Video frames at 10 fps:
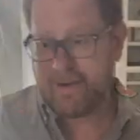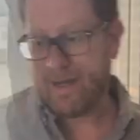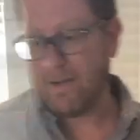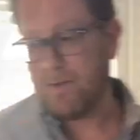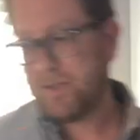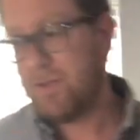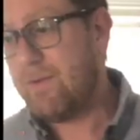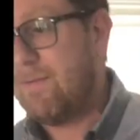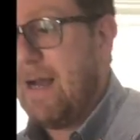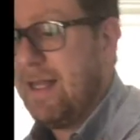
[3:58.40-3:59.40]
I also
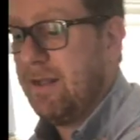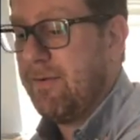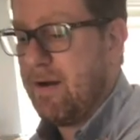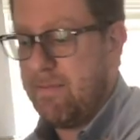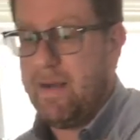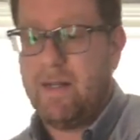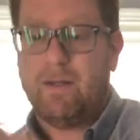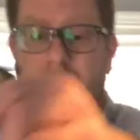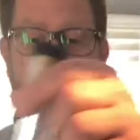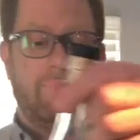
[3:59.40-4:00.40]
highly recommend a
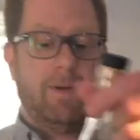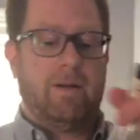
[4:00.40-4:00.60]
little bit of